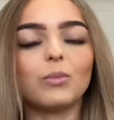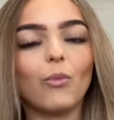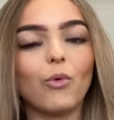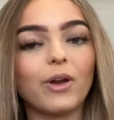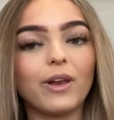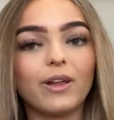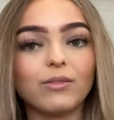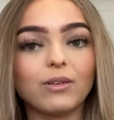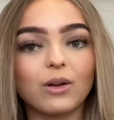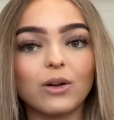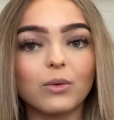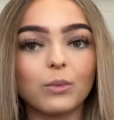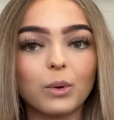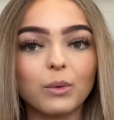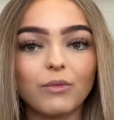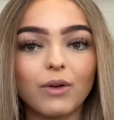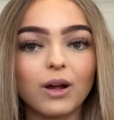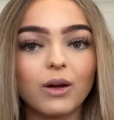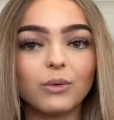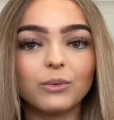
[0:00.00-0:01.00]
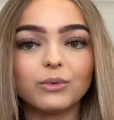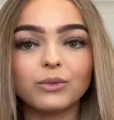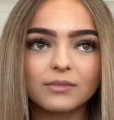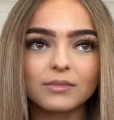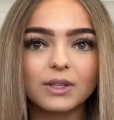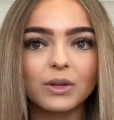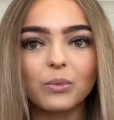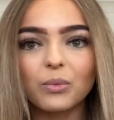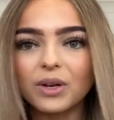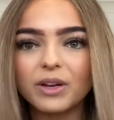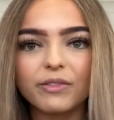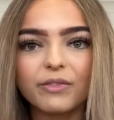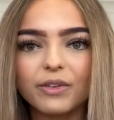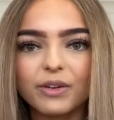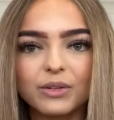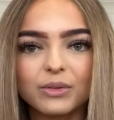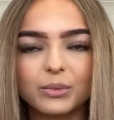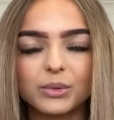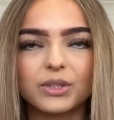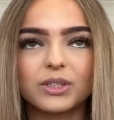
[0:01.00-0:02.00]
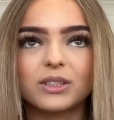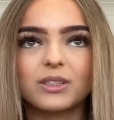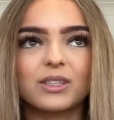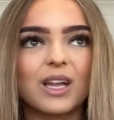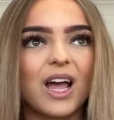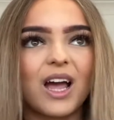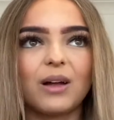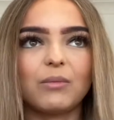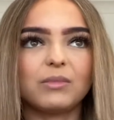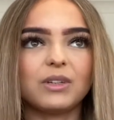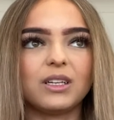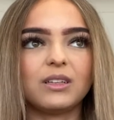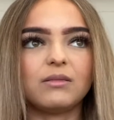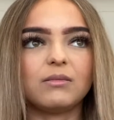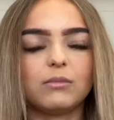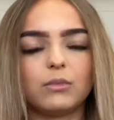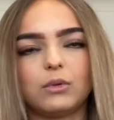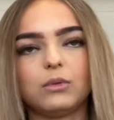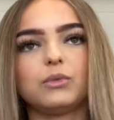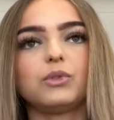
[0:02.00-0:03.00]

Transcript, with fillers: whatever coming around when it first was happening well,